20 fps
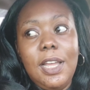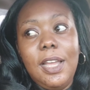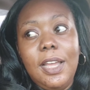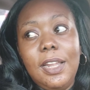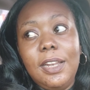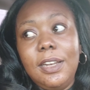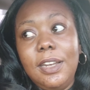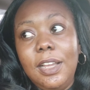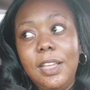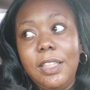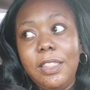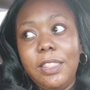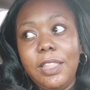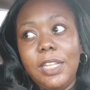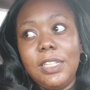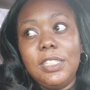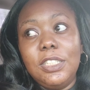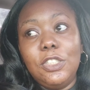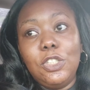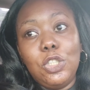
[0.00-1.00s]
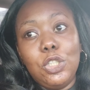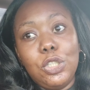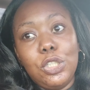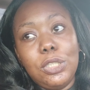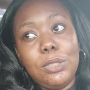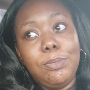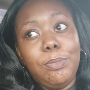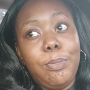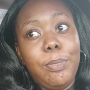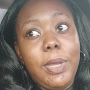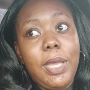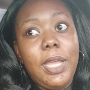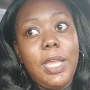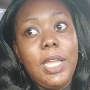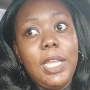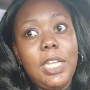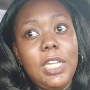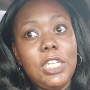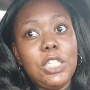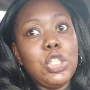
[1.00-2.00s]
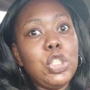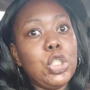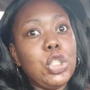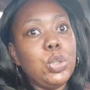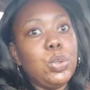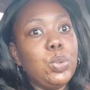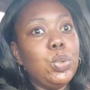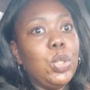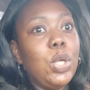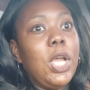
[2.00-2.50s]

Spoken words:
and that is just my issue.